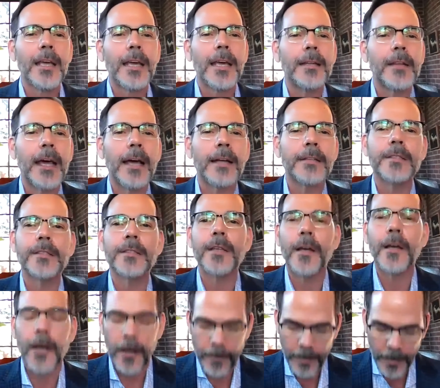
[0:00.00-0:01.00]
And that's
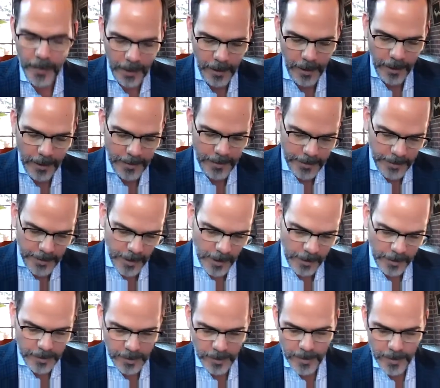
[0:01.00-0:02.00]
um, I
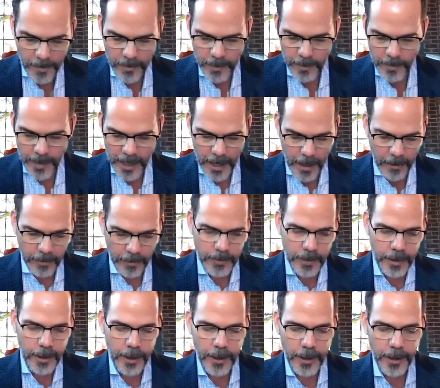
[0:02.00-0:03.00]
talked to them about
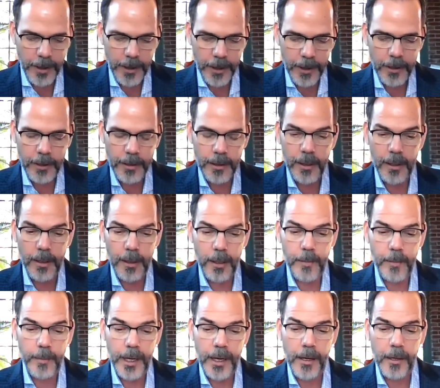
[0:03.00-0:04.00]
uh,
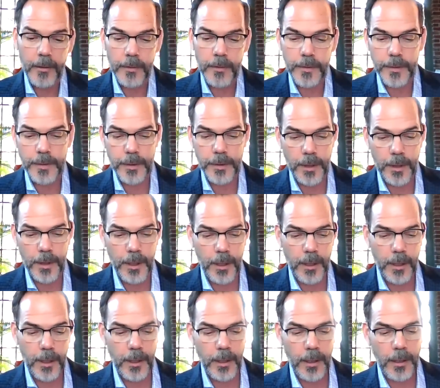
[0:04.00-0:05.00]
about
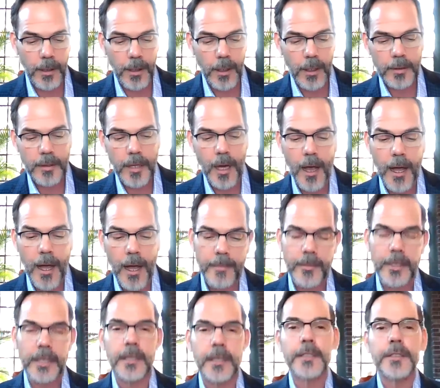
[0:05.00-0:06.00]
uh, time
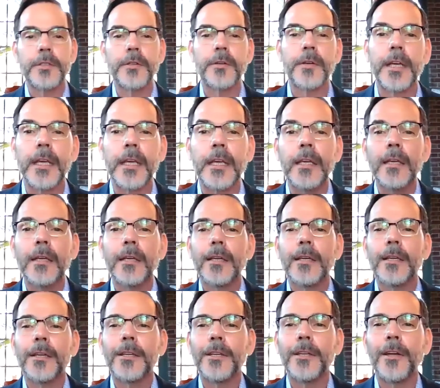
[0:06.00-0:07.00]
and history
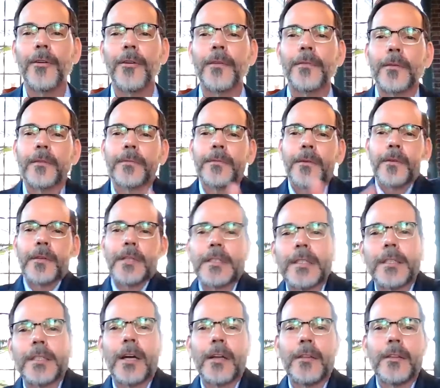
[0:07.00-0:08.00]
you know, if you're
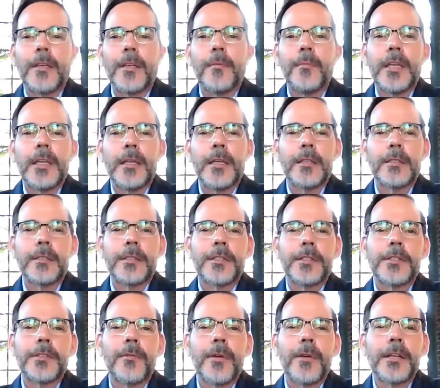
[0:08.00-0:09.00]
focusing on the immediate
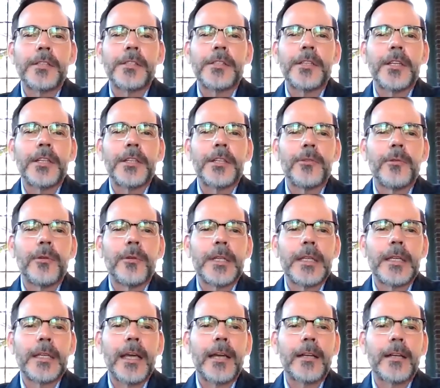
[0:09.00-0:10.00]
situation, you
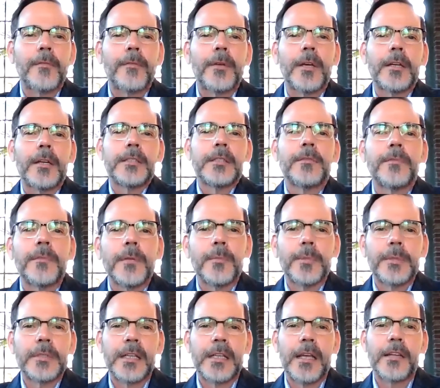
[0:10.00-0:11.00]
would get a very
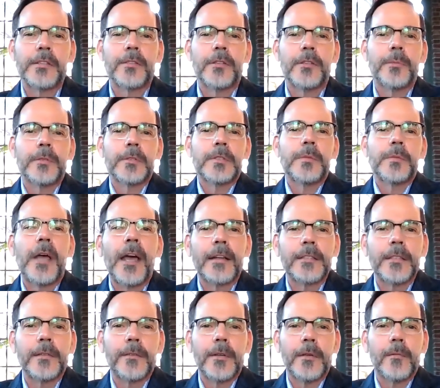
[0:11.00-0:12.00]
different potential
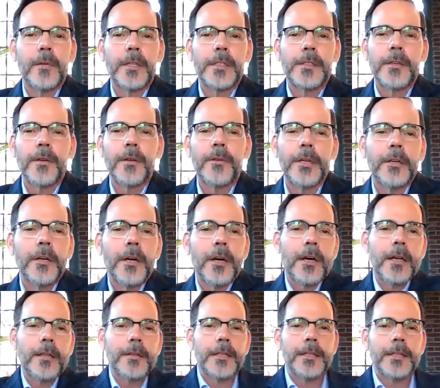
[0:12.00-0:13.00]
perspective on what's going
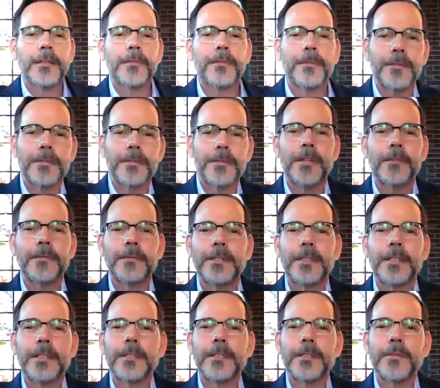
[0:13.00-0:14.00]
on than if you
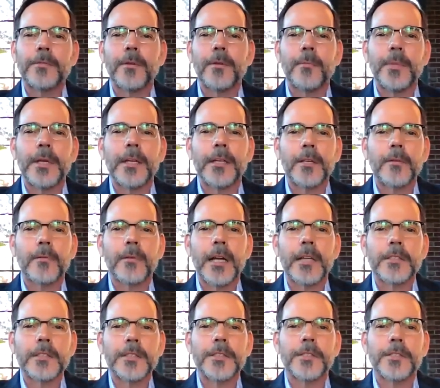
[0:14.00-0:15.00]
shifted into a bigger
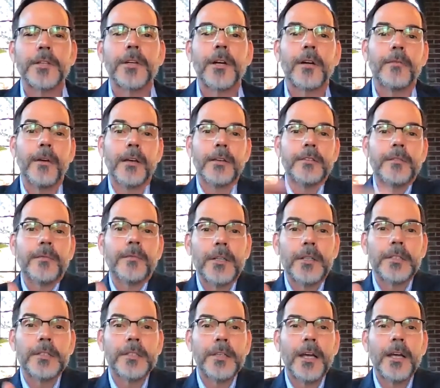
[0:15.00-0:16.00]
register or vice
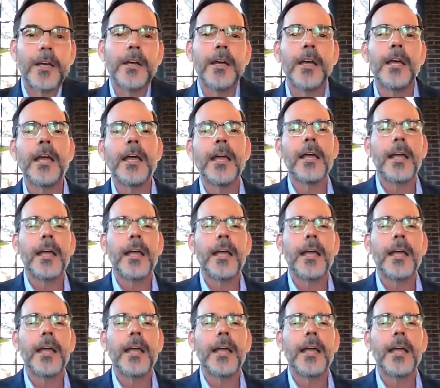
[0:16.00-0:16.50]
versa.